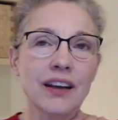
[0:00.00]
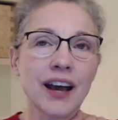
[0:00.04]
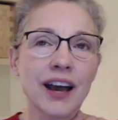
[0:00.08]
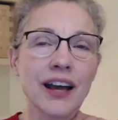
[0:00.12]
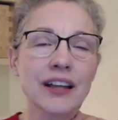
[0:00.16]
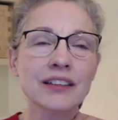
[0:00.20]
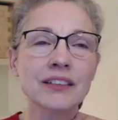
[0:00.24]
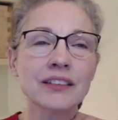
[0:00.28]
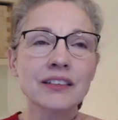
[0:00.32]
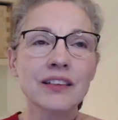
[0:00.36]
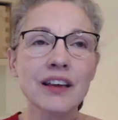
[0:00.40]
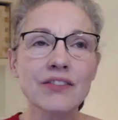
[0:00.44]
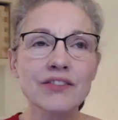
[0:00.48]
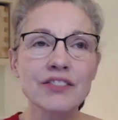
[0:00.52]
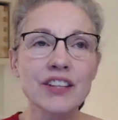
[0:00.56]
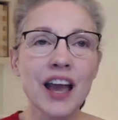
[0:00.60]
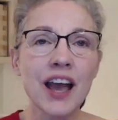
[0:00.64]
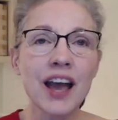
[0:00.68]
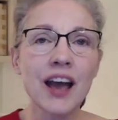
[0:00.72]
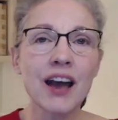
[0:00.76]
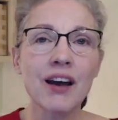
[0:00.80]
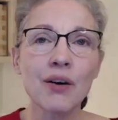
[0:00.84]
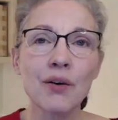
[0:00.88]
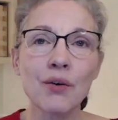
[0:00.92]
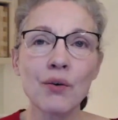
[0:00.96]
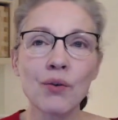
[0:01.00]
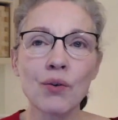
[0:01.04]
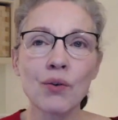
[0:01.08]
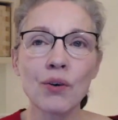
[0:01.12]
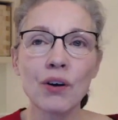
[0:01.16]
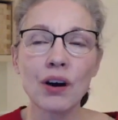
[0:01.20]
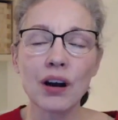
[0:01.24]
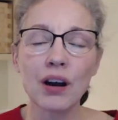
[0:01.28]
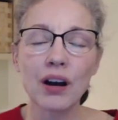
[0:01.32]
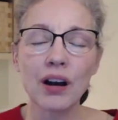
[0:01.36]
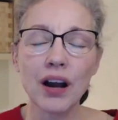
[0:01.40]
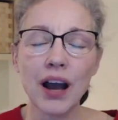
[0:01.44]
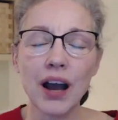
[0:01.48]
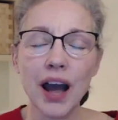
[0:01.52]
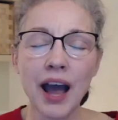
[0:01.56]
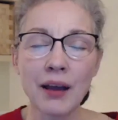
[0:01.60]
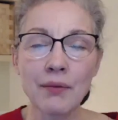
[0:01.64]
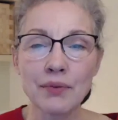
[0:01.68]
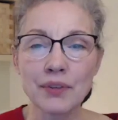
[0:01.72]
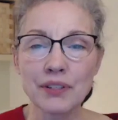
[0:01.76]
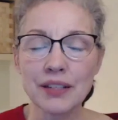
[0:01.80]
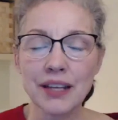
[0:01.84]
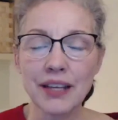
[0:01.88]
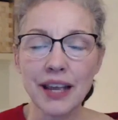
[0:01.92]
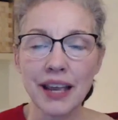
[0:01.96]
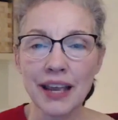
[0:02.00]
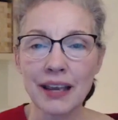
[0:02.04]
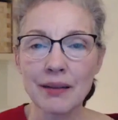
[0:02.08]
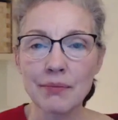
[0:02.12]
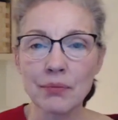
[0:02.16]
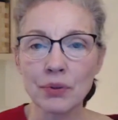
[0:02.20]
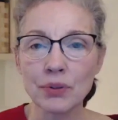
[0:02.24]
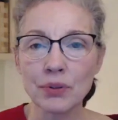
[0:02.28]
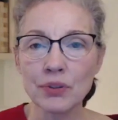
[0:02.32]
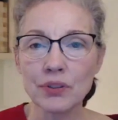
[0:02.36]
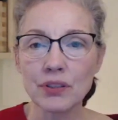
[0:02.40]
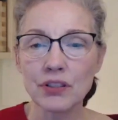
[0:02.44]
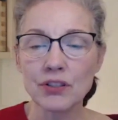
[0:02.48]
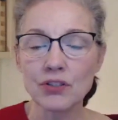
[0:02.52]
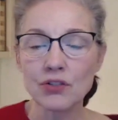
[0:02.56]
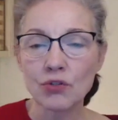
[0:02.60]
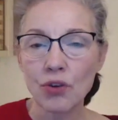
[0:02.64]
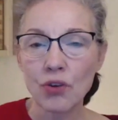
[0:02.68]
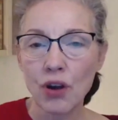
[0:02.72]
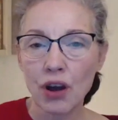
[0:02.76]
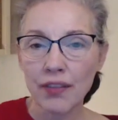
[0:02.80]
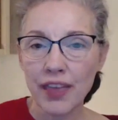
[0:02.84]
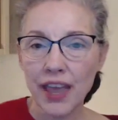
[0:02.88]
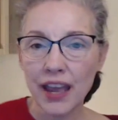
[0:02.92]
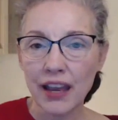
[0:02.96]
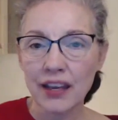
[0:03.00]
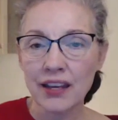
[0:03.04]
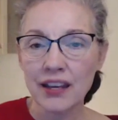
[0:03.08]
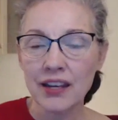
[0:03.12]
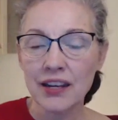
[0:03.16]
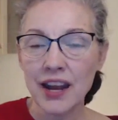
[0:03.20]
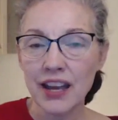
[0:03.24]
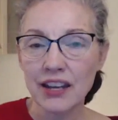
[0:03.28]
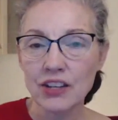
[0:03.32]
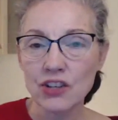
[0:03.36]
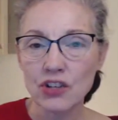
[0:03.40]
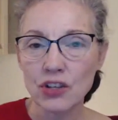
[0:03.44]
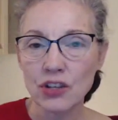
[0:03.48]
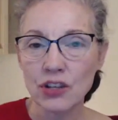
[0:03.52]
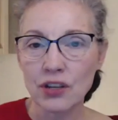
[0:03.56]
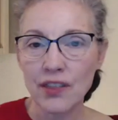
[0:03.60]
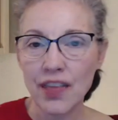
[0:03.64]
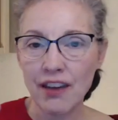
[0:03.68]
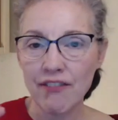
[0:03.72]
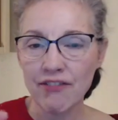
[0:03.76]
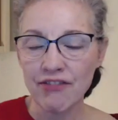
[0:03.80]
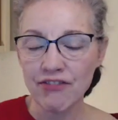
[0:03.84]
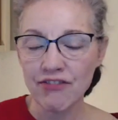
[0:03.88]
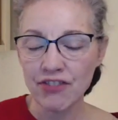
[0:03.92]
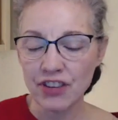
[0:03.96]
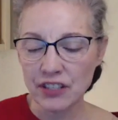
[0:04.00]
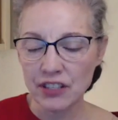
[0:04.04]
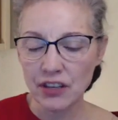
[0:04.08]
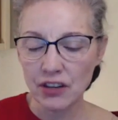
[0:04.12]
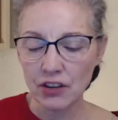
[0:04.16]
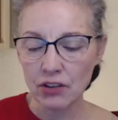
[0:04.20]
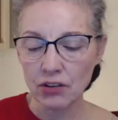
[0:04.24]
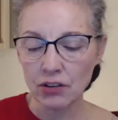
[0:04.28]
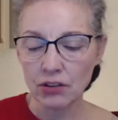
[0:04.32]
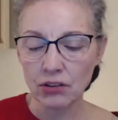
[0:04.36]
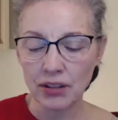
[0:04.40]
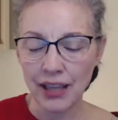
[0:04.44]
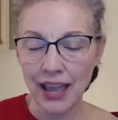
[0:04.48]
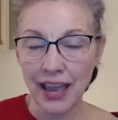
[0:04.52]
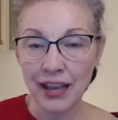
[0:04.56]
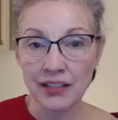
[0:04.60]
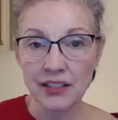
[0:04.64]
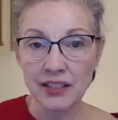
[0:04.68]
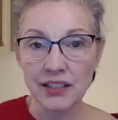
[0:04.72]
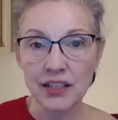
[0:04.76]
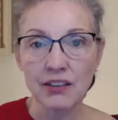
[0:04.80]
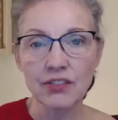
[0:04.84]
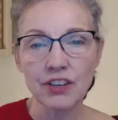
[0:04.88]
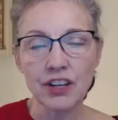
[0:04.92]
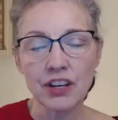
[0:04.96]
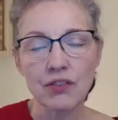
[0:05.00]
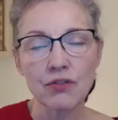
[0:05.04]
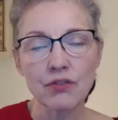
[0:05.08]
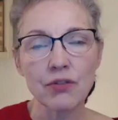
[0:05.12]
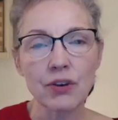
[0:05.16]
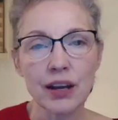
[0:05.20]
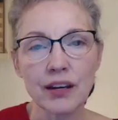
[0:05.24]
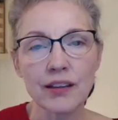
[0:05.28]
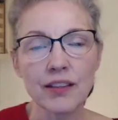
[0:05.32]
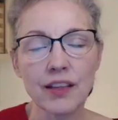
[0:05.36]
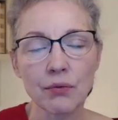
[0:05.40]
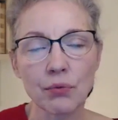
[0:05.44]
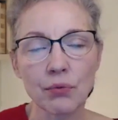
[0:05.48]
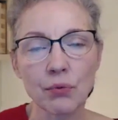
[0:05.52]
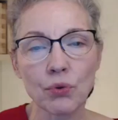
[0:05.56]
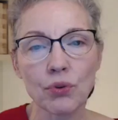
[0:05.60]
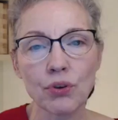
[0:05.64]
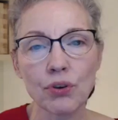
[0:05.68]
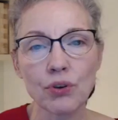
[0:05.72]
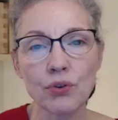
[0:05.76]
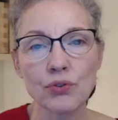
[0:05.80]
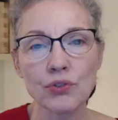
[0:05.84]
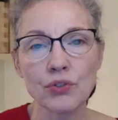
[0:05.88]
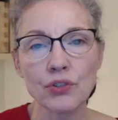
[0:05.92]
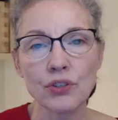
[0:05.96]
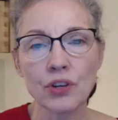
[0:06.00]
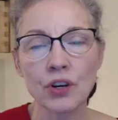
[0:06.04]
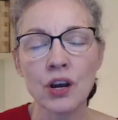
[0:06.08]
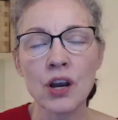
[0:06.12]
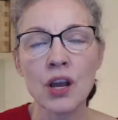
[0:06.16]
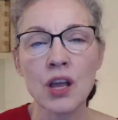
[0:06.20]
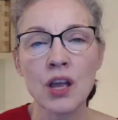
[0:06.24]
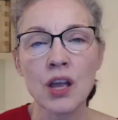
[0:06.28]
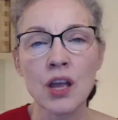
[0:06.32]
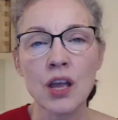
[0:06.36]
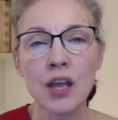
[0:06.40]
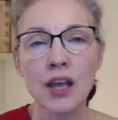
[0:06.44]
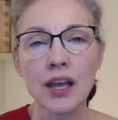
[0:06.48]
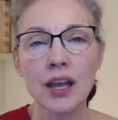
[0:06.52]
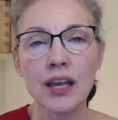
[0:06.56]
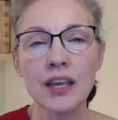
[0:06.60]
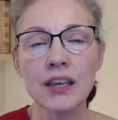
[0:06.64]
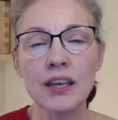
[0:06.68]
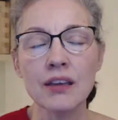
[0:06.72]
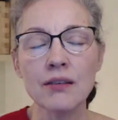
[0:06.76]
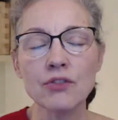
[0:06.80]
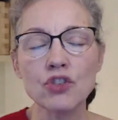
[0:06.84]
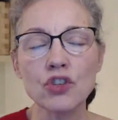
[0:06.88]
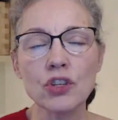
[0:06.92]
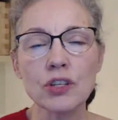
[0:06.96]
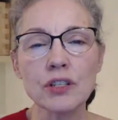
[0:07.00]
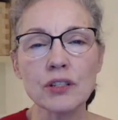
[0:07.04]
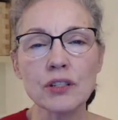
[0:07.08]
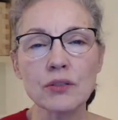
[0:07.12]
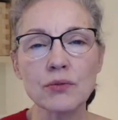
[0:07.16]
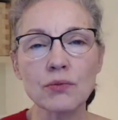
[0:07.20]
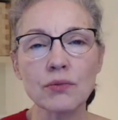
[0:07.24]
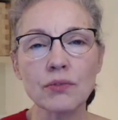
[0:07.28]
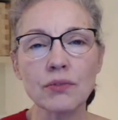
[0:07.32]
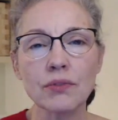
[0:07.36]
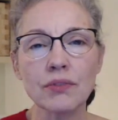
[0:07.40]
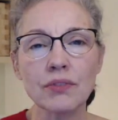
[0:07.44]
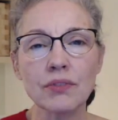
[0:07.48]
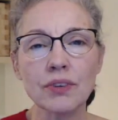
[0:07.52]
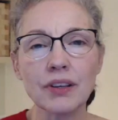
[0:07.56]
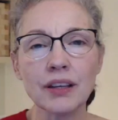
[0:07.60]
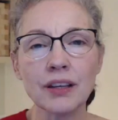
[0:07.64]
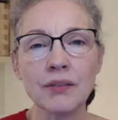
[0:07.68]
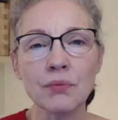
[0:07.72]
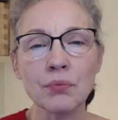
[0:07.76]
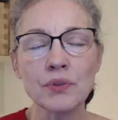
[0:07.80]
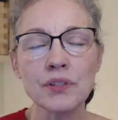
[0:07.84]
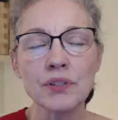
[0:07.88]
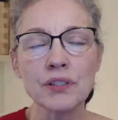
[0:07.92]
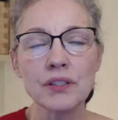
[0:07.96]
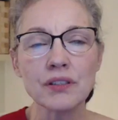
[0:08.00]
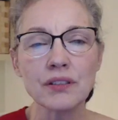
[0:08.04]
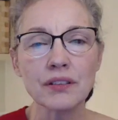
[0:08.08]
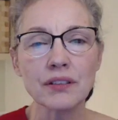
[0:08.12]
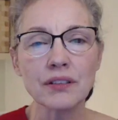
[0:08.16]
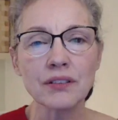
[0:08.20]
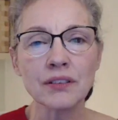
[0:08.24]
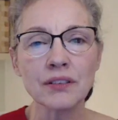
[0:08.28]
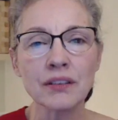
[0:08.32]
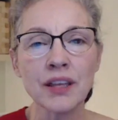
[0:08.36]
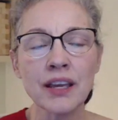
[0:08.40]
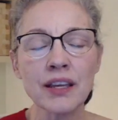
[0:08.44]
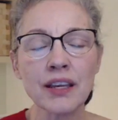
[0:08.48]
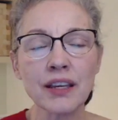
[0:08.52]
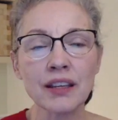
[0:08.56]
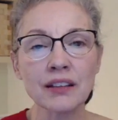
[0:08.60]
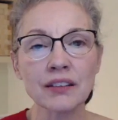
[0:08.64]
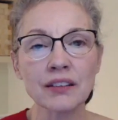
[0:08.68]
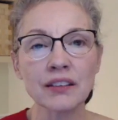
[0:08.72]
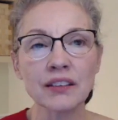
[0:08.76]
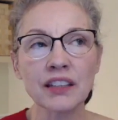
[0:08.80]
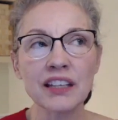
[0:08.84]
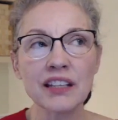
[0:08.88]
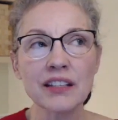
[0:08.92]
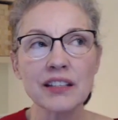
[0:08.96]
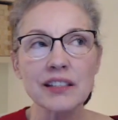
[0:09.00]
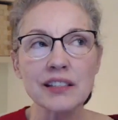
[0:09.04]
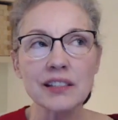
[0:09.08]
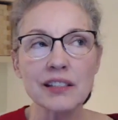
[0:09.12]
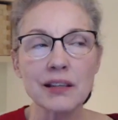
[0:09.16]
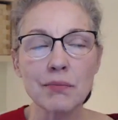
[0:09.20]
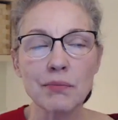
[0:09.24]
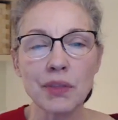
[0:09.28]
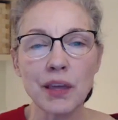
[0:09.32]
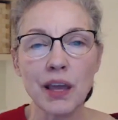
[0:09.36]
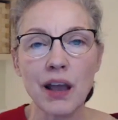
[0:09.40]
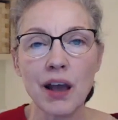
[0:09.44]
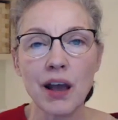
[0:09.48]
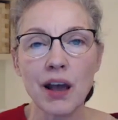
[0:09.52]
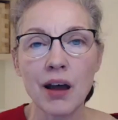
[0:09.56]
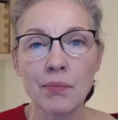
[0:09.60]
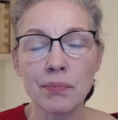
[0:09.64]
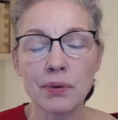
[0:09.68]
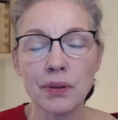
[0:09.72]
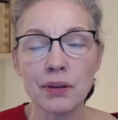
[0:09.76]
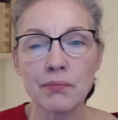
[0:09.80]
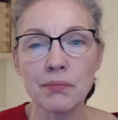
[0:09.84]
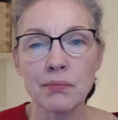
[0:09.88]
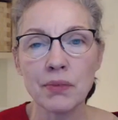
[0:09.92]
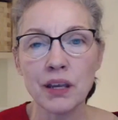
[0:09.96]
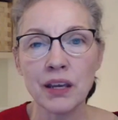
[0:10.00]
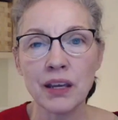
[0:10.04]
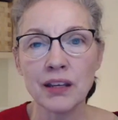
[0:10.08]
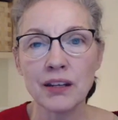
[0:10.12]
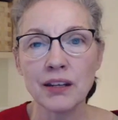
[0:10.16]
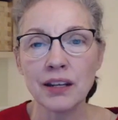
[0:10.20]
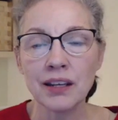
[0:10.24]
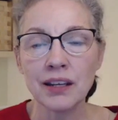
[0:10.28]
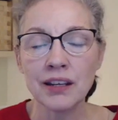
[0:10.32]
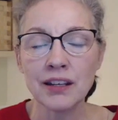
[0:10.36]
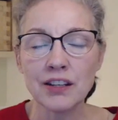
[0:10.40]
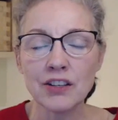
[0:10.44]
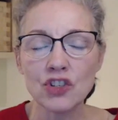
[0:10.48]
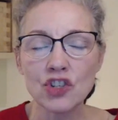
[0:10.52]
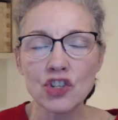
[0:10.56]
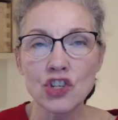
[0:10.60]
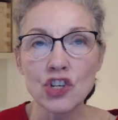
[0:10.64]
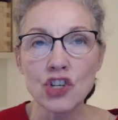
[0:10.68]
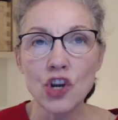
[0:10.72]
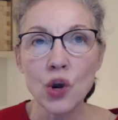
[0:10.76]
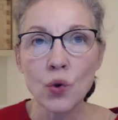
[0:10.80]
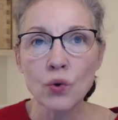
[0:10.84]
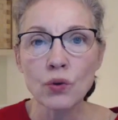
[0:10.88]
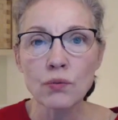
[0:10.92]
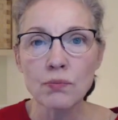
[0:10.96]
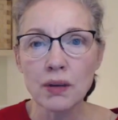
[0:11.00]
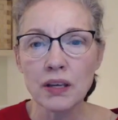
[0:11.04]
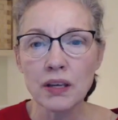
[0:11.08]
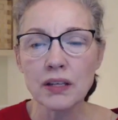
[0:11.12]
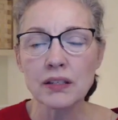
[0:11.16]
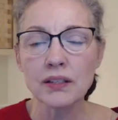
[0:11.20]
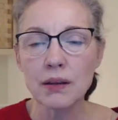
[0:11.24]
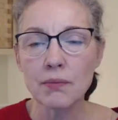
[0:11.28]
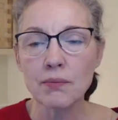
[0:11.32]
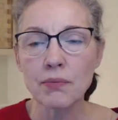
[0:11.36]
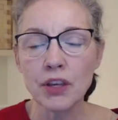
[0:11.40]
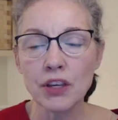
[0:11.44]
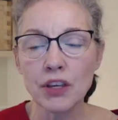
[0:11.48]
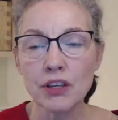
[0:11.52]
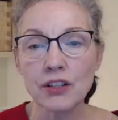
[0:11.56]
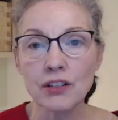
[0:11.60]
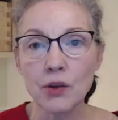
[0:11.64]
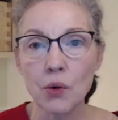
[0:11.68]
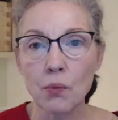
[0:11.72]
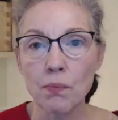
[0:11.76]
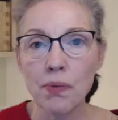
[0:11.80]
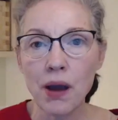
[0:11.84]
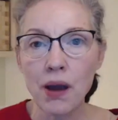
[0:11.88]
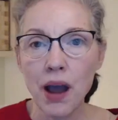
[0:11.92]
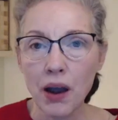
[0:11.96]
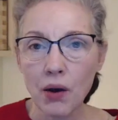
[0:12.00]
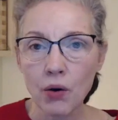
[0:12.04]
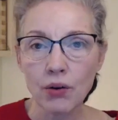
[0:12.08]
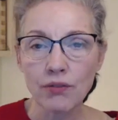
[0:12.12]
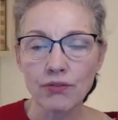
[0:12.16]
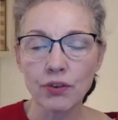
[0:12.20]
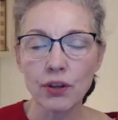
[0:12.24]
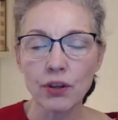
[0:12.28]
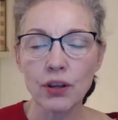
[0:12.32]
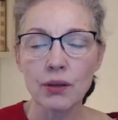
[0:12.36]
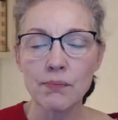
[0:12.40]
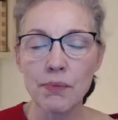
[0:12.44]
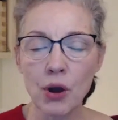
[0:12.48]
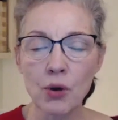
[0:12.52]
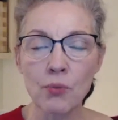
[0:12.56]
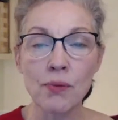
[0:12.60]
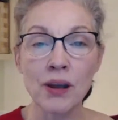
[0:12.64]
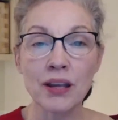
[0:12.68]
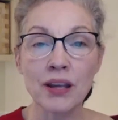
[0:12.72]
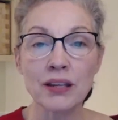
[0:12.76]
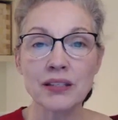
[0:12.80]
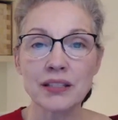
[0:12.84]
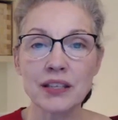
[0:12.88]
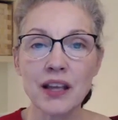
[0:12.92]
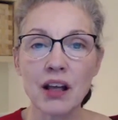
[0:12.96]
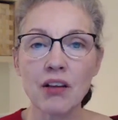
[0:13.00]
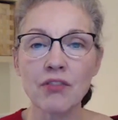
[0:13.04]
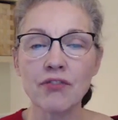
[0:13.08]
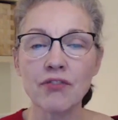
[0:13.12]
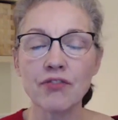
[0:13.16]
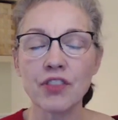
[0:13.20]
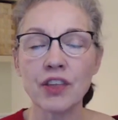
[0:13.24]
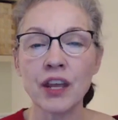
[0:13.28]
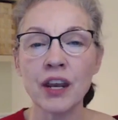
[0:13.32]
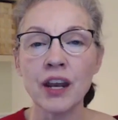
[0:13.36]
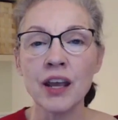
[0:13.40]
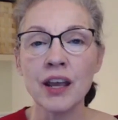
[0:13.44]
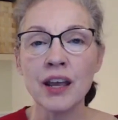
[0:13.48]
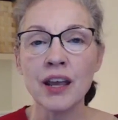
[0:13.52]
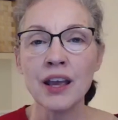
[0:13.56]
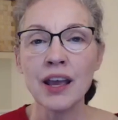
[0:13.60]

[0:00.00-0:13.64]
i loved how i was able to draw that connection that physical activity of riding that roller coaster it just it was like it lit something up in me it, it showed me something so powerful about myself that